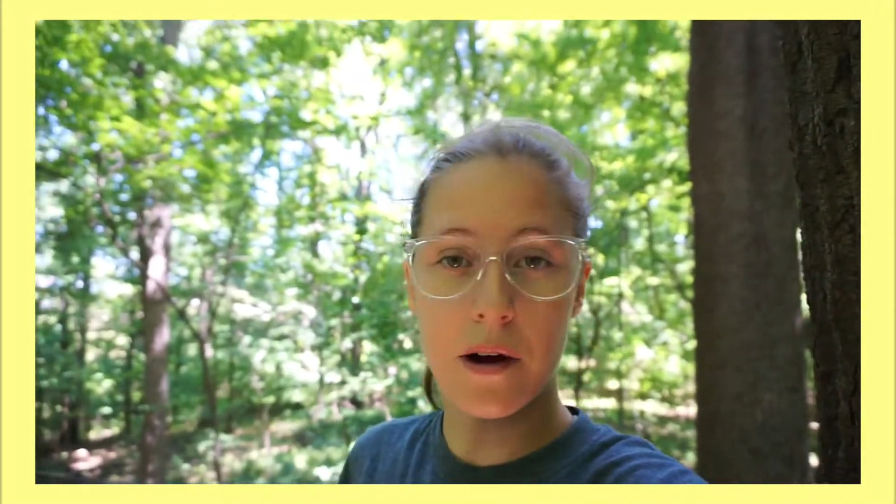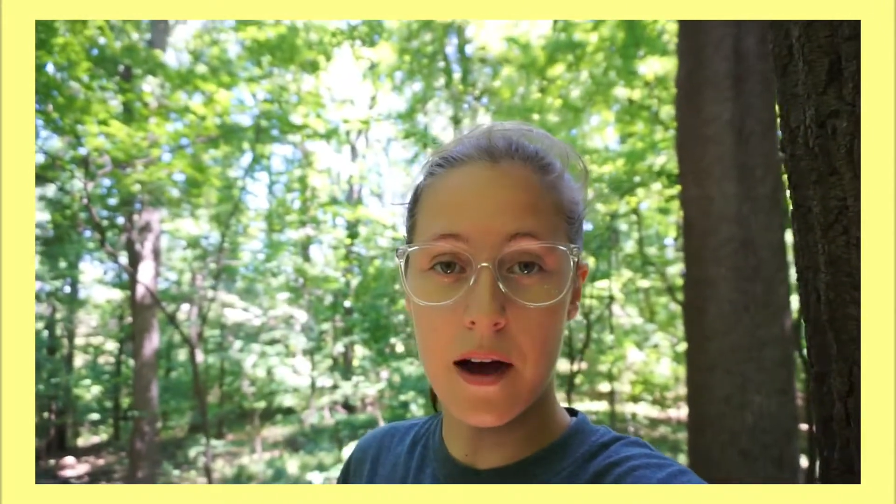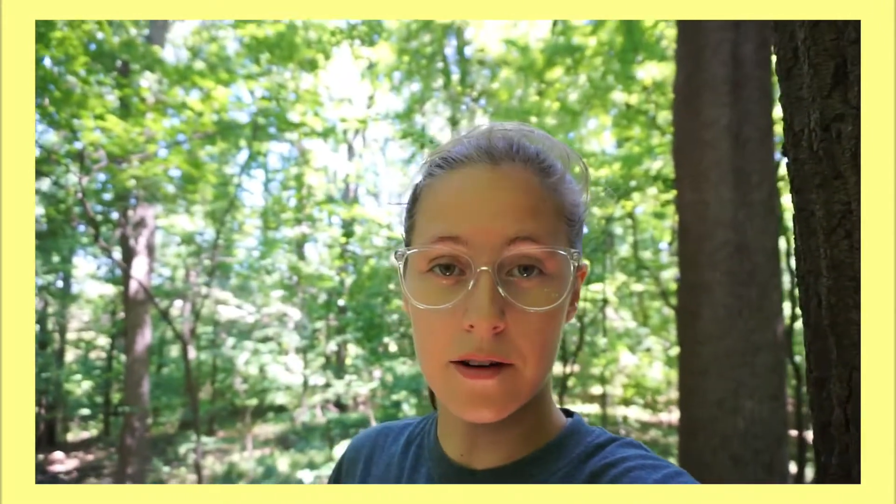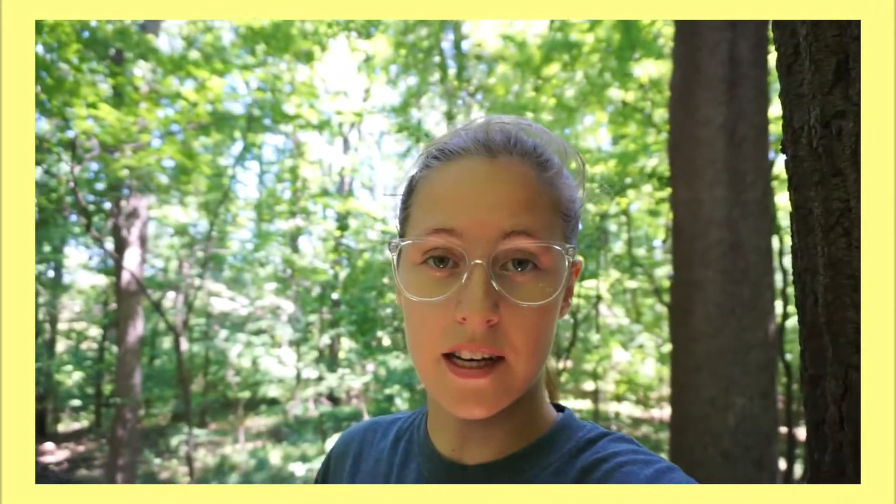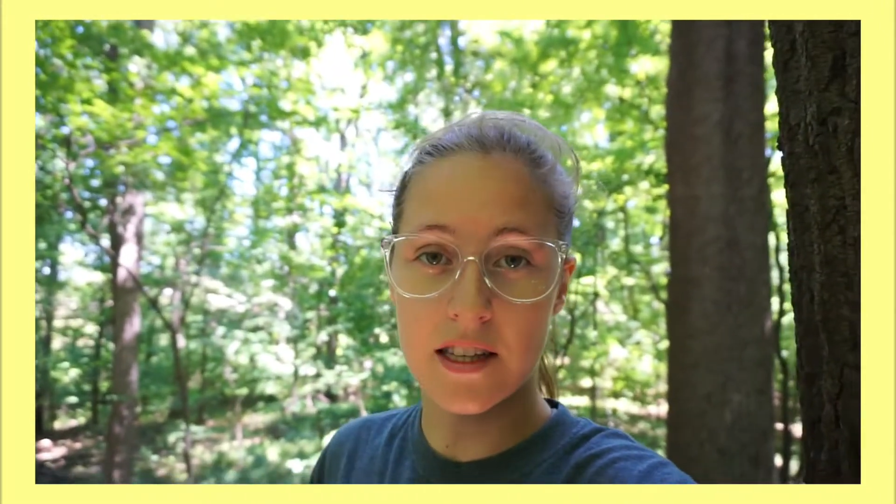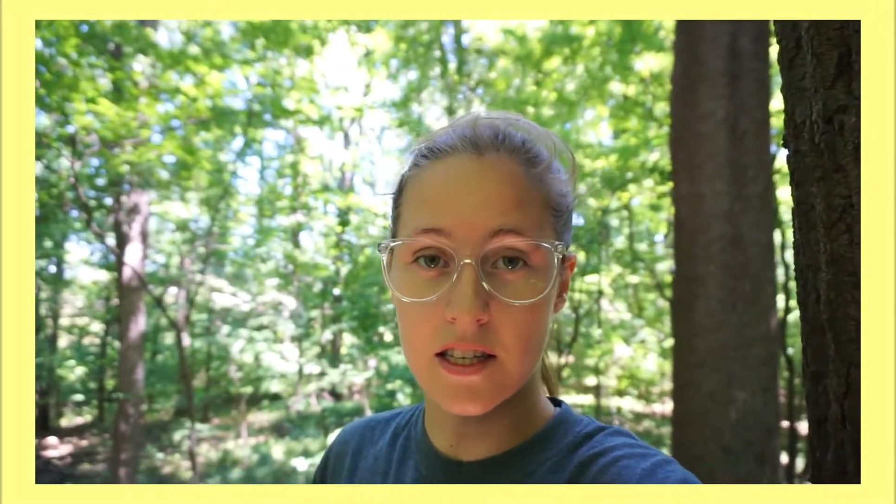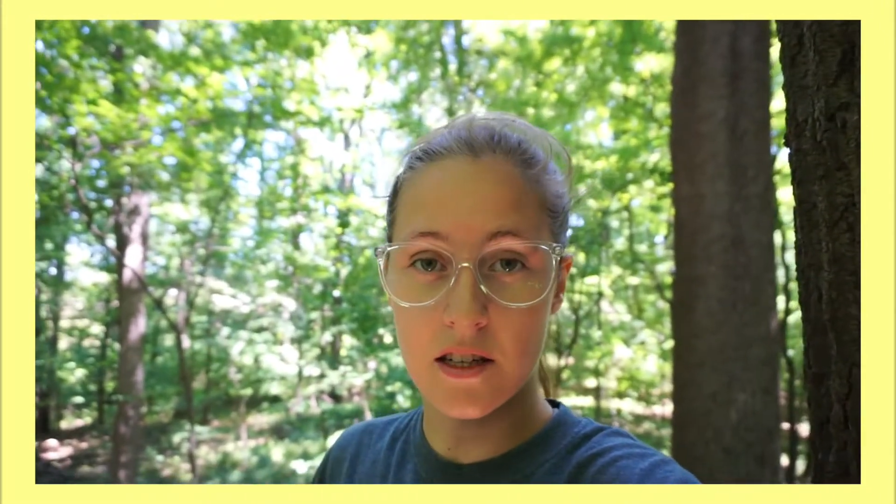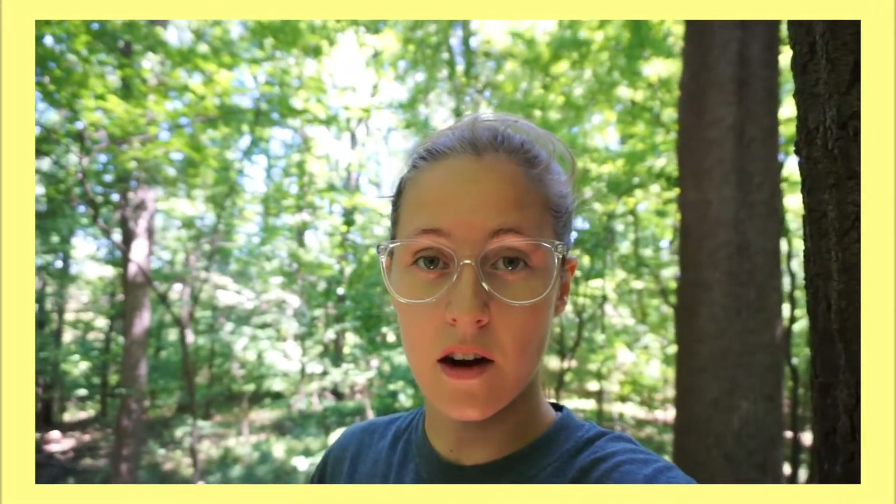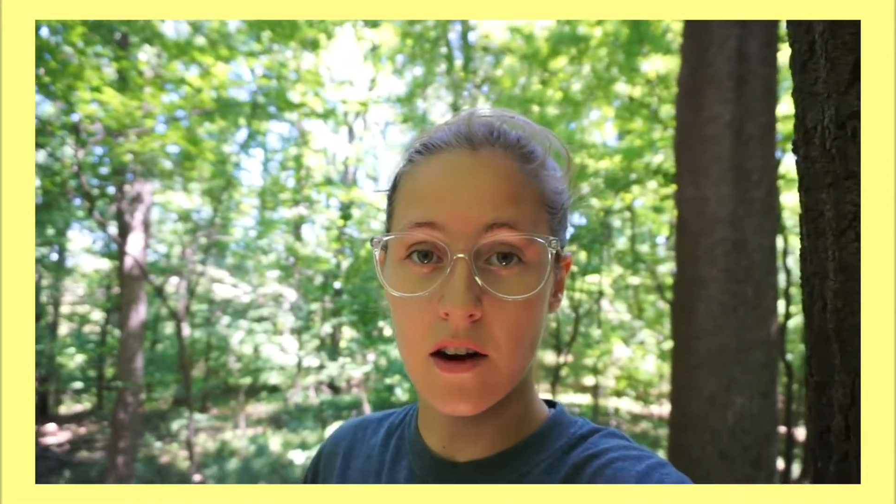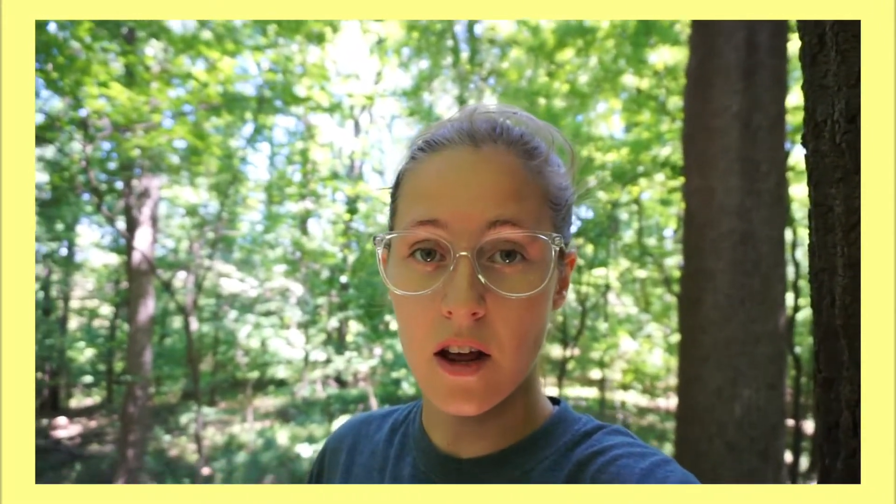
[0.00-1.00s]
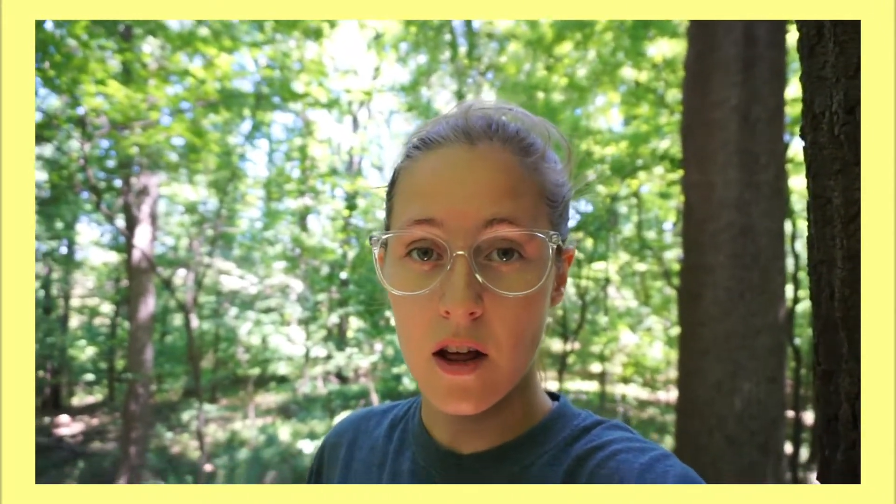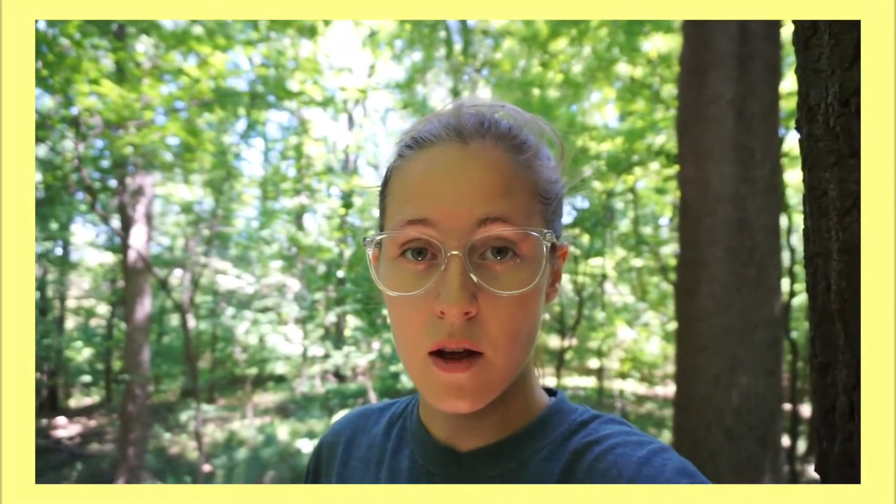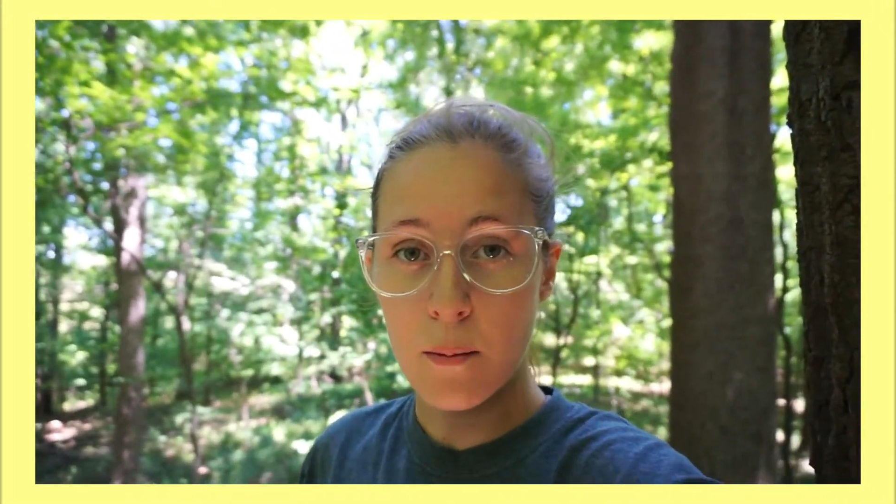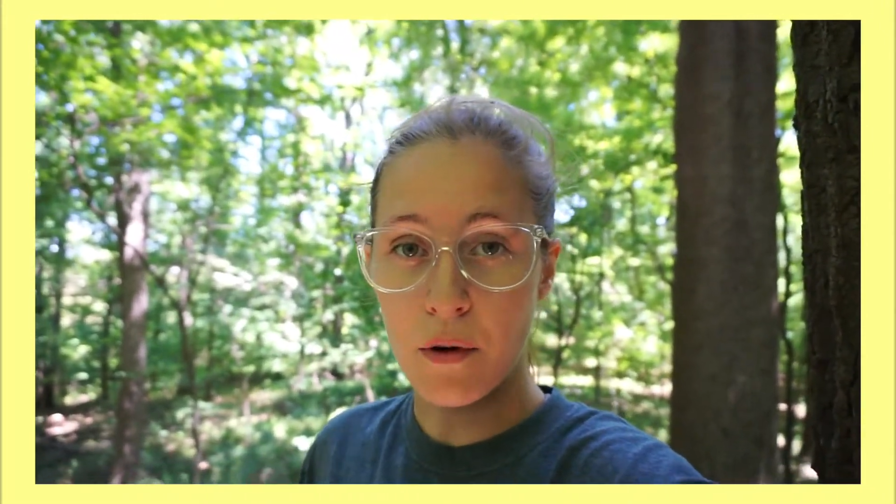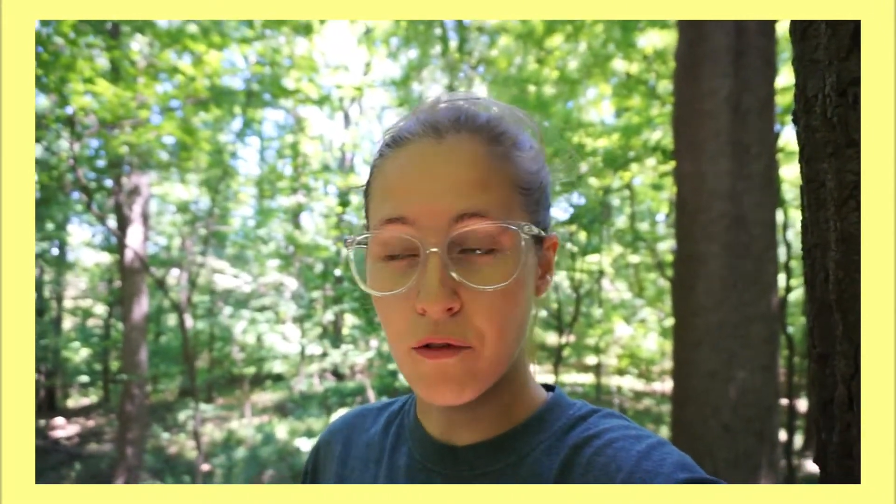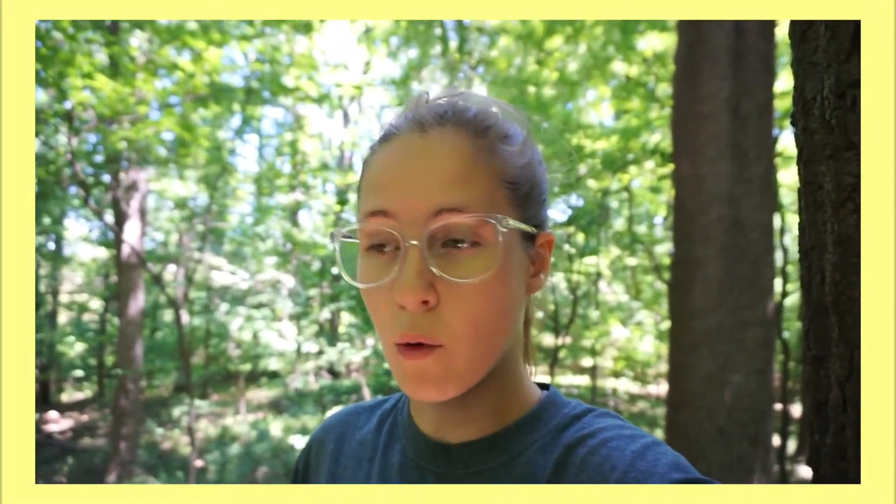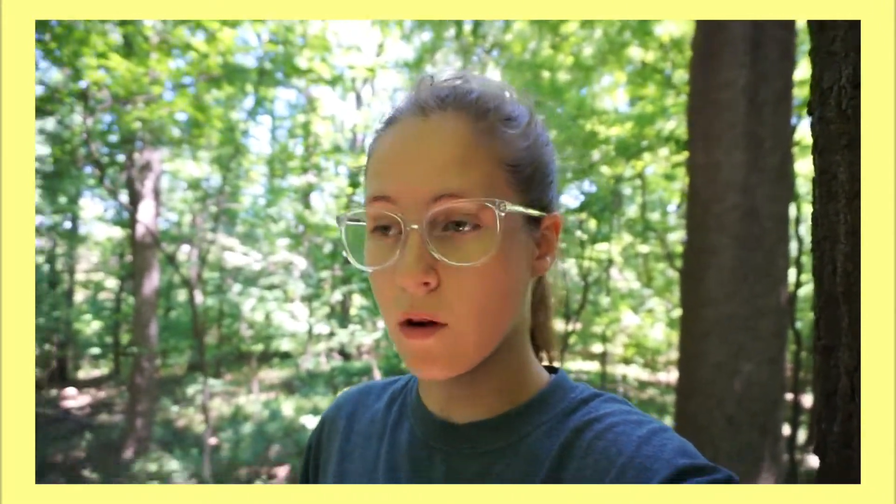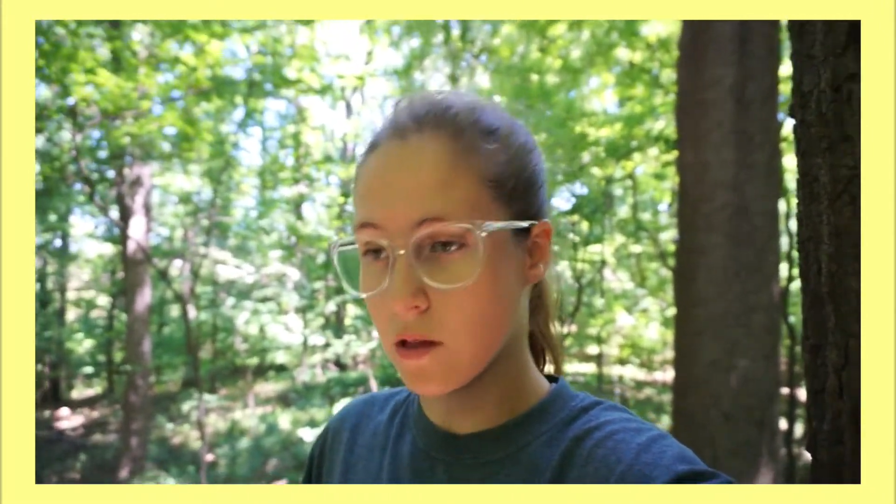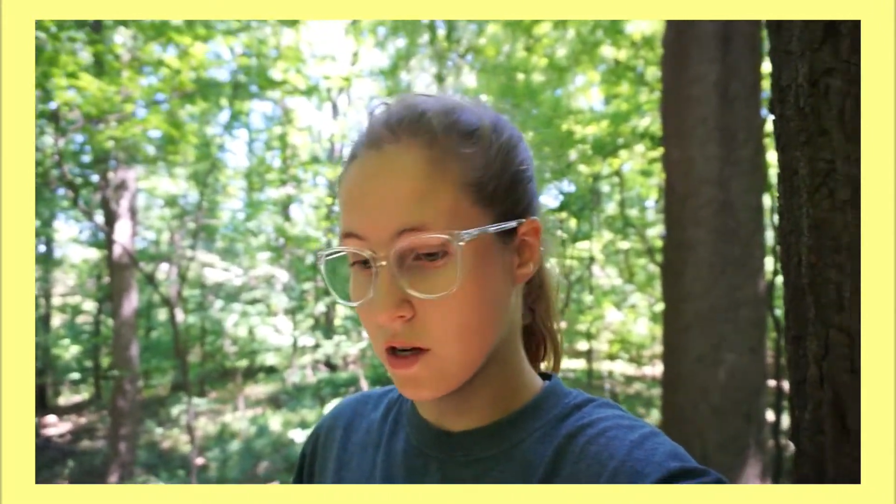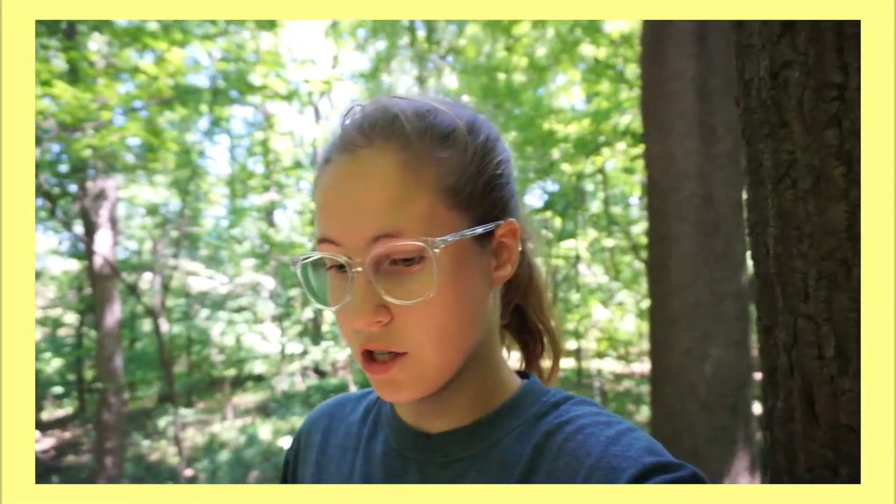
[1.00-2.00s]
I would get this done before
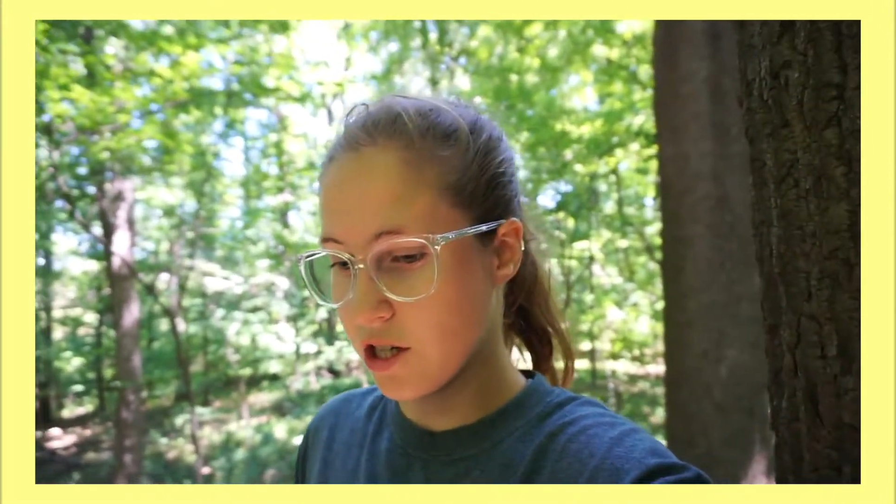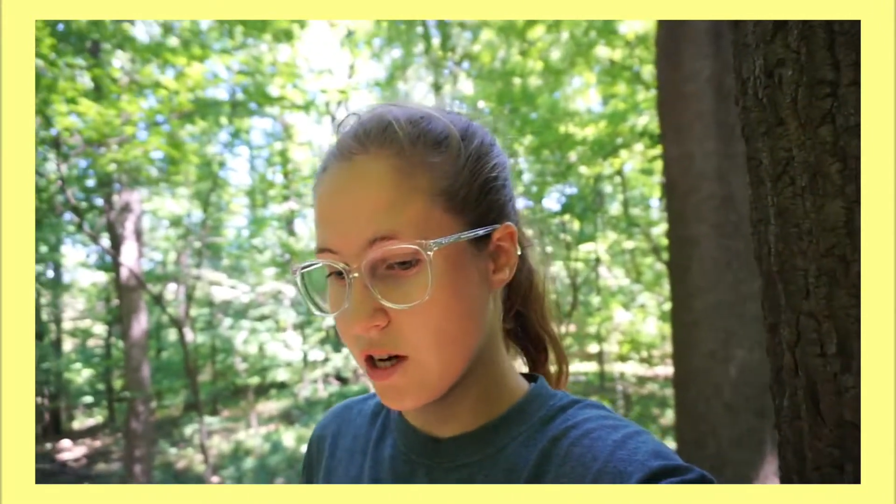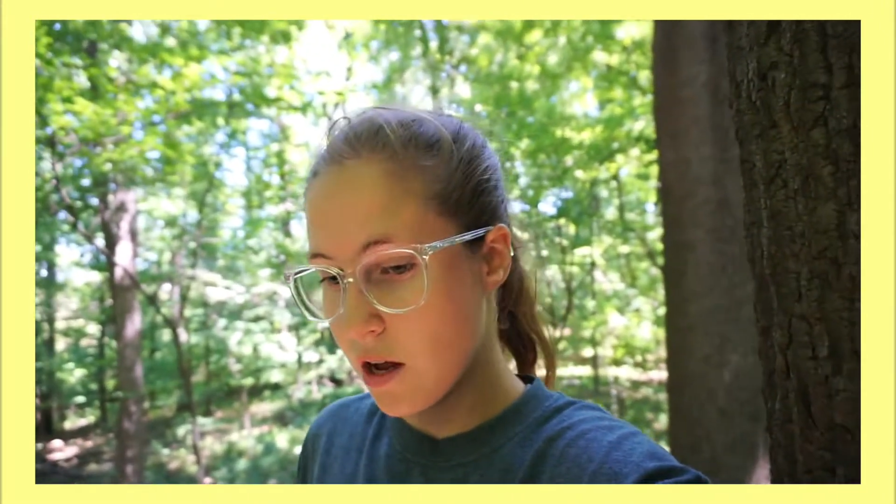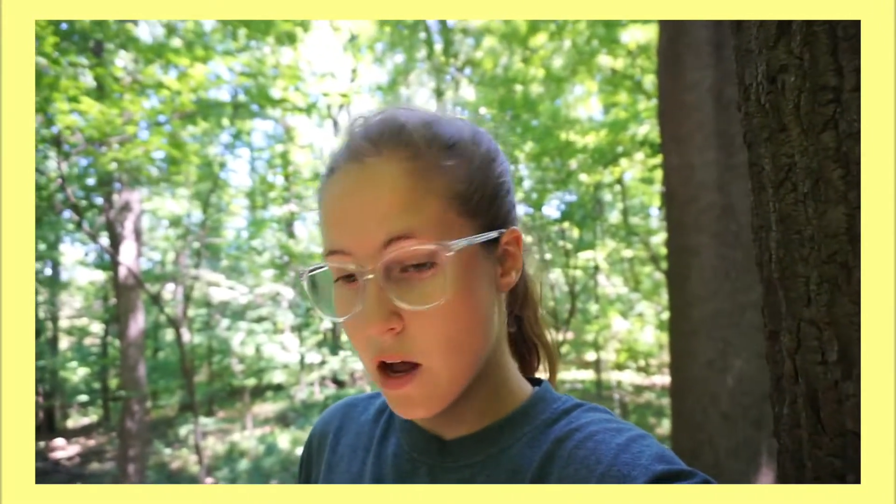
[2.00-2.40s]
lunch.